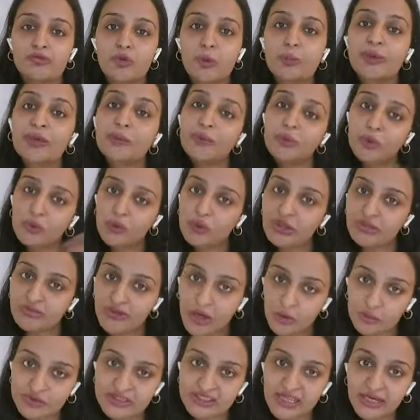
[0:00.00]
For people who live
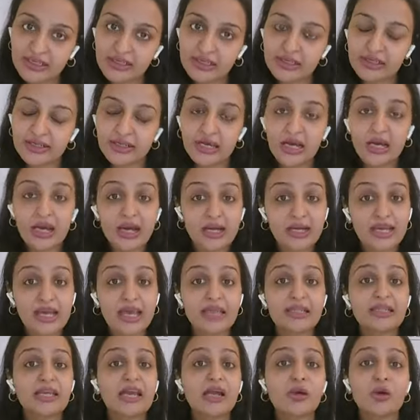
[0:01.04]
outside India,
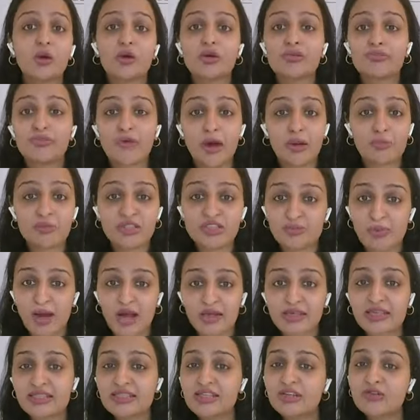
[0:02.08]
again, there are a lot of farmers
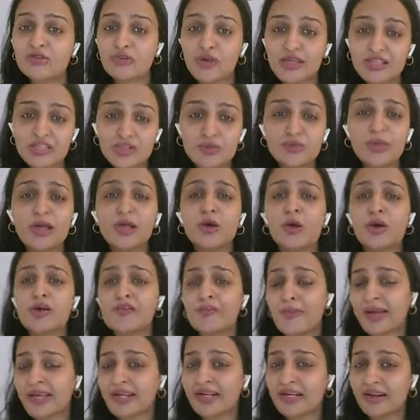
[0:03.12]
markets, and trust me, a lot
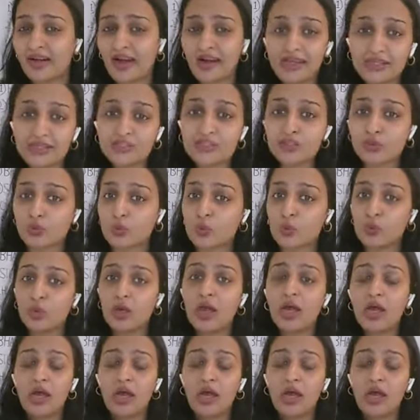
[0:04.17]
of my clients who,